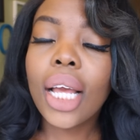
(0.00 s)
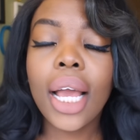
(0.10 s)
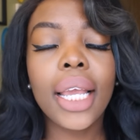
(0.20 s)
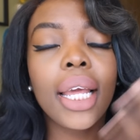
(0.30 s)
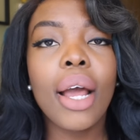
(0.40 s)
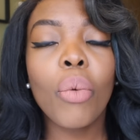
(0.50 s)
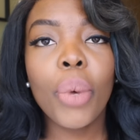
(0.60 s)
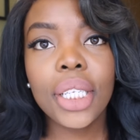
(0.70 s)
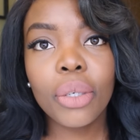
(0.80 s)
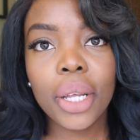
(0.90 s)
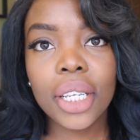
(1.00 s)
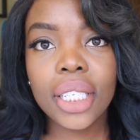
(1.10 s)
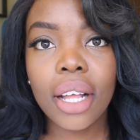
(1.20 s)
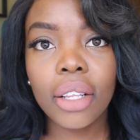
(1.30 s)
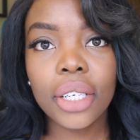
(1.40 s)
I cannot wait to wear this
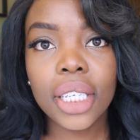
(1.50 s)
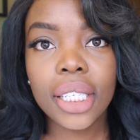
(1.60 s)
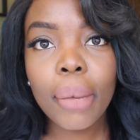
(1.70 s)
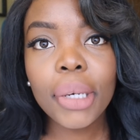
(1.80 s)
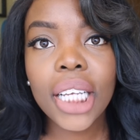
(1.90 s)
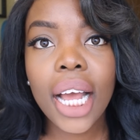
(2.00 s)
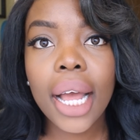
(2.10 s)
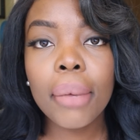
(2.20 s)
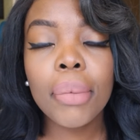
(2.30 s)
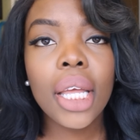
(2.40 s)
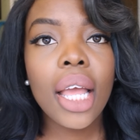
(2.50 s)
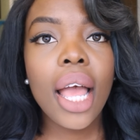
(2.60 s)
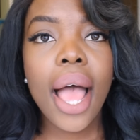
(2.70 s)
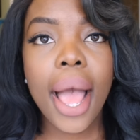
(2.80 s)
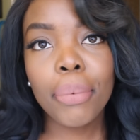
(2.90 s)
color in the summertime.
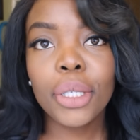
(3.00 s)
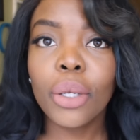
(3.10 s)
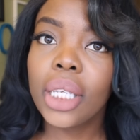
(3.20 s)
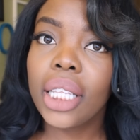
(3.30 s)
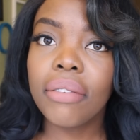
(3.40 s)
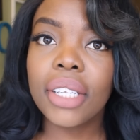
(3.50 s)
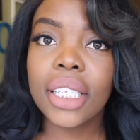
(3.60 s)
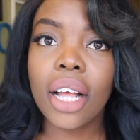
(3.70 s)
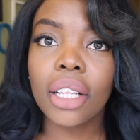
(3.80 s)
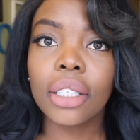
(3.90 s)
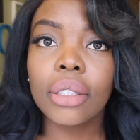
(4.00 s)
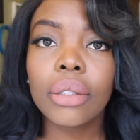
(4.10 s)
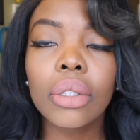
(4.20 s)
Absolutely love this color.